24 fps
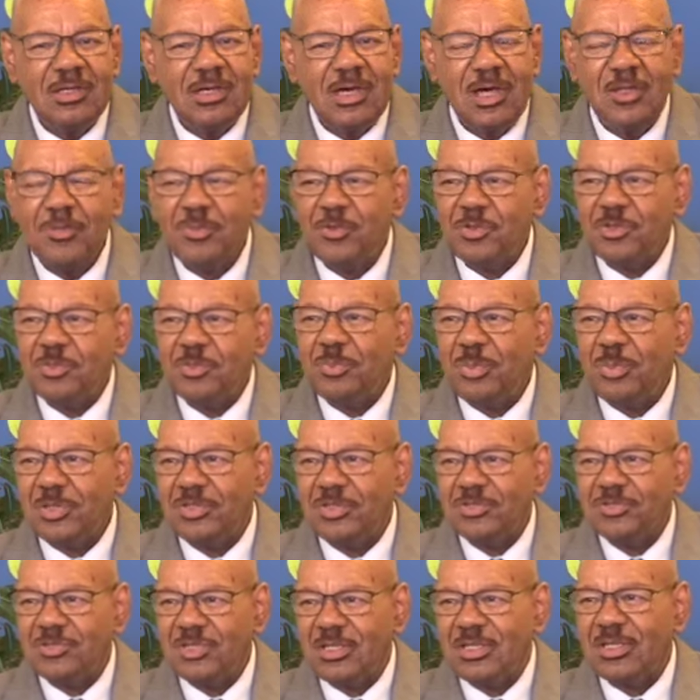Others
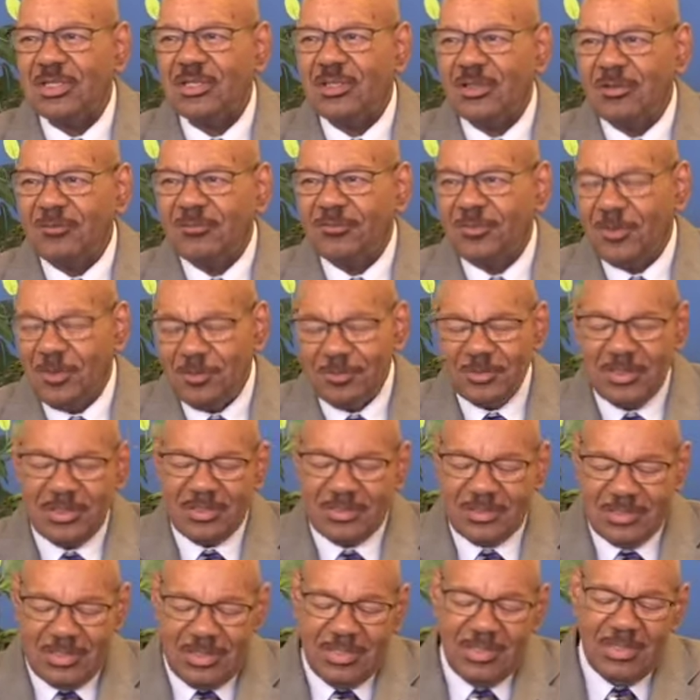pushed it and confirmed it.
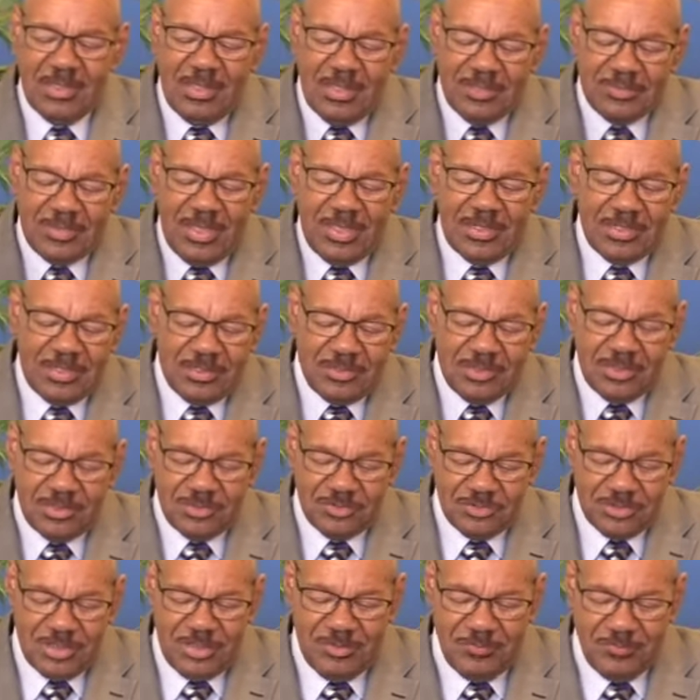And that Indian
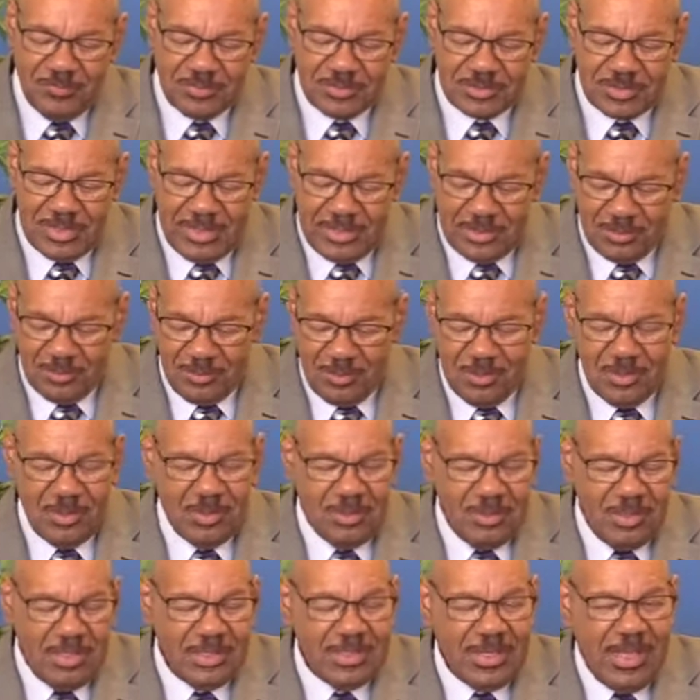chief was later
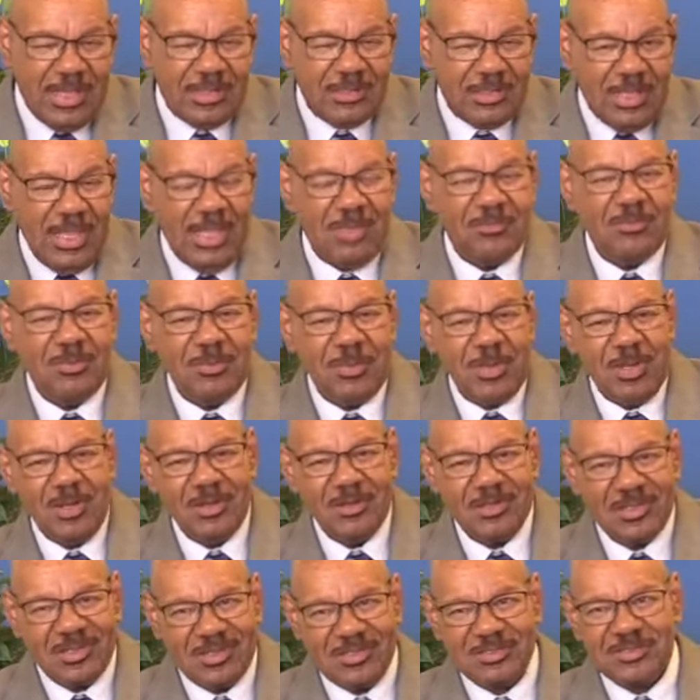an ally of
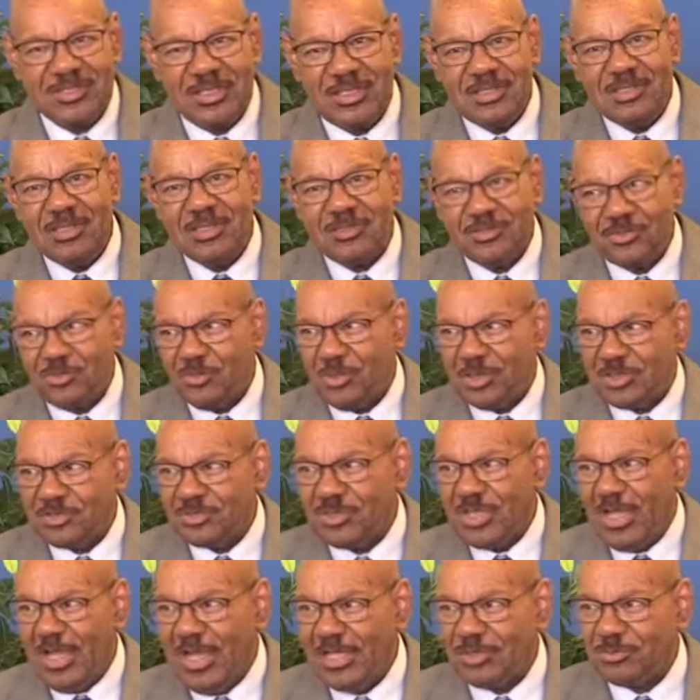America because the Indians switched
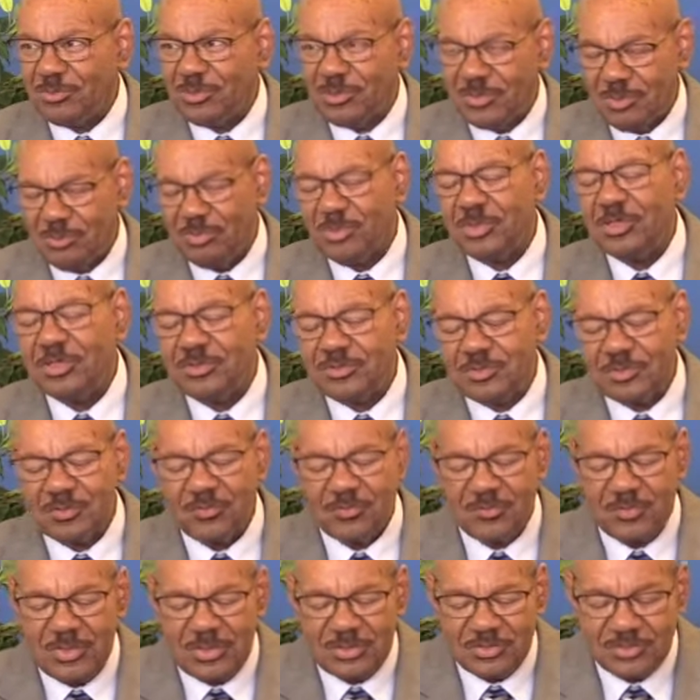sides between the British and the
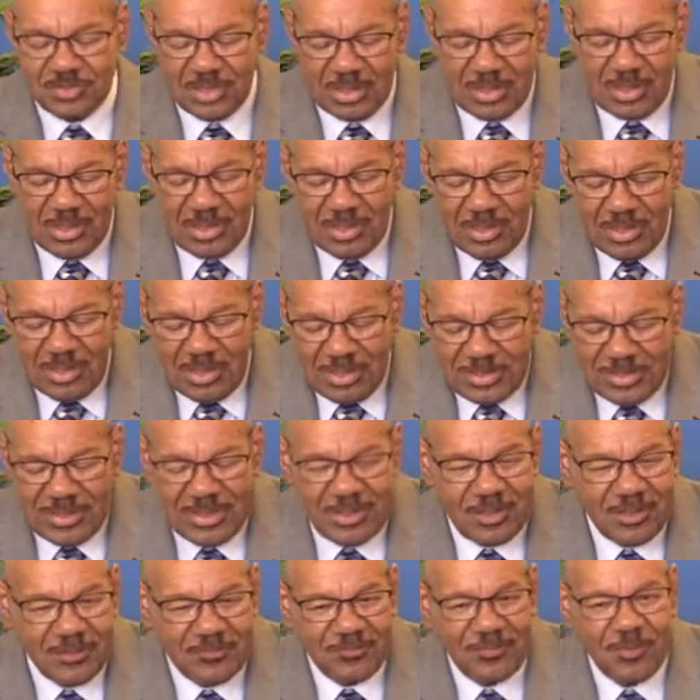French. And he
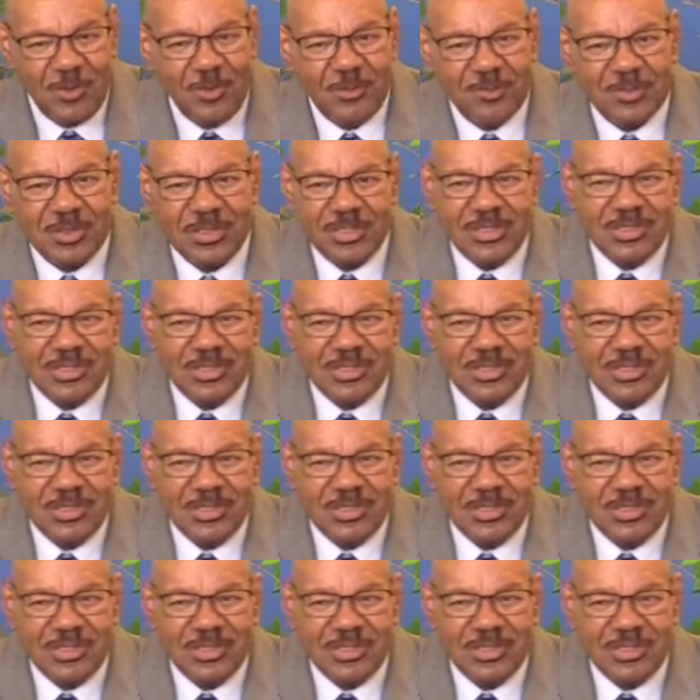confirmed it.